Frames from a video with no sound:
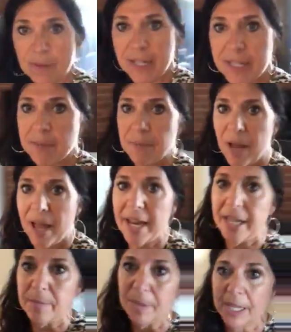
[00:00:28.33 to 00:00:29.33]
but it's
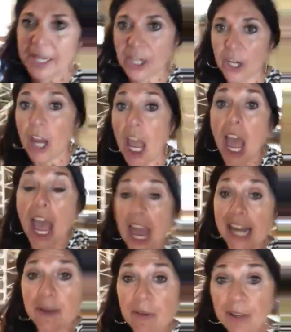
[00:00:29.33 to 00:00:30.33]
behind me here.
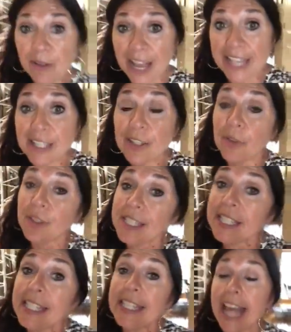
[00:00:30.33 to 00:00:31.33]
Anyway, you guys, so
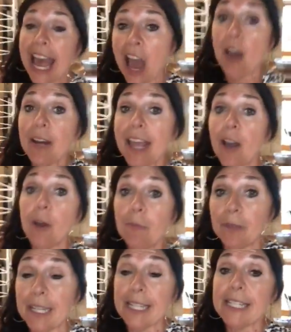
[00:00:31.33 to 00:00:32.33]
this is the How to
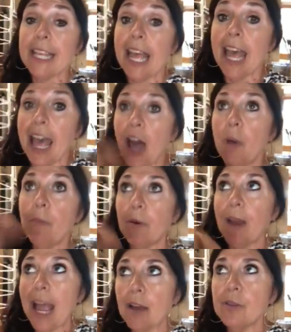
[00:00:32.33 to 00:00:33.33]
Help Liz Help
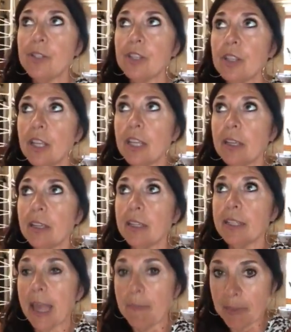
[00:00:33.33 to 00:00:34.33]
Her House
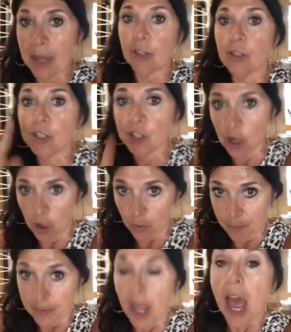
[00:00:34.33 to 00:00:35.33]
Get Better
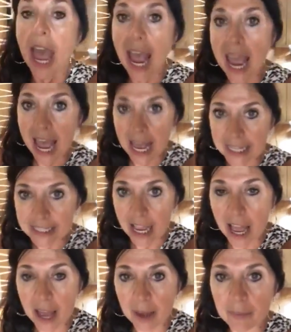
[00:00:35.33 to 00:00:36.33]
show. And
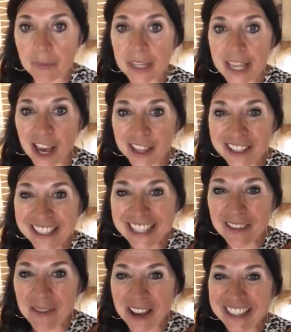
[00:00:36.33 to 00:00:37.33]
the other
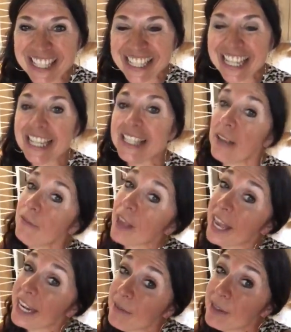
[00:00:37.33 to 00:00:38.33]
thing about this is
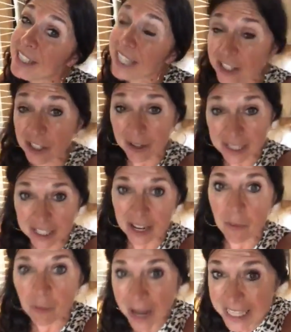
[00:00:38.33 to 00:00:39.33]
if anyone's interested,
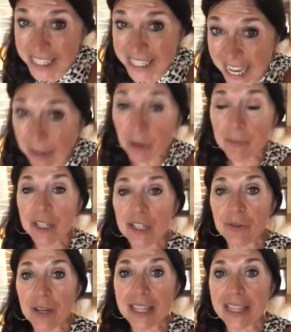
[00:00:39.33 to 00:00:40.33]
on Wednesday, we'll be
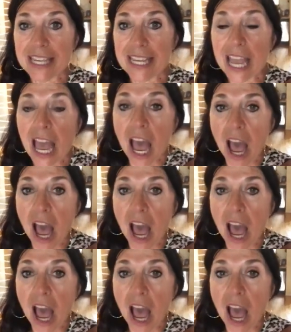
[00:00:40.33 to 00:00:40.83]
doing the